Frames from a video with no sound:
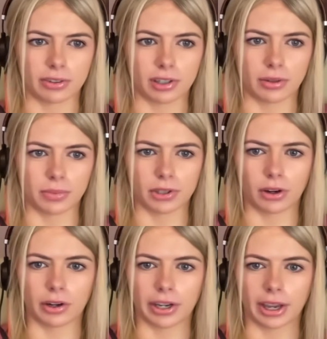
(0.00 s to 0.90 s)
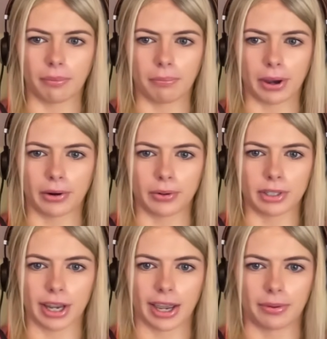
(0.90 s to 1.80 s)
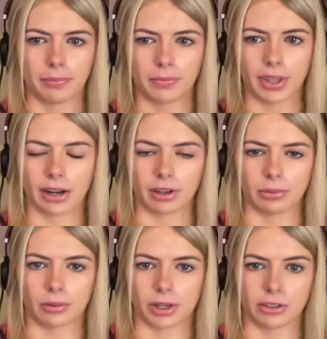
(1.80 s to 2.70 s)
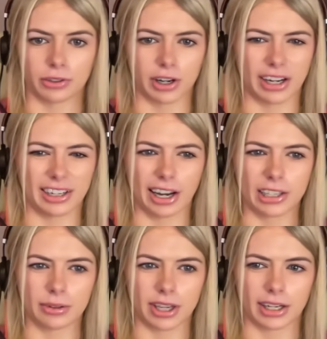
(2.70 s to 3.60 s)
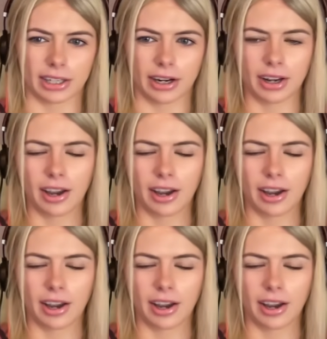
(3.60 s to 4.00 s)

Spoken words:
I've heard him talking about the Henry de Bromhead's winner, and like you said,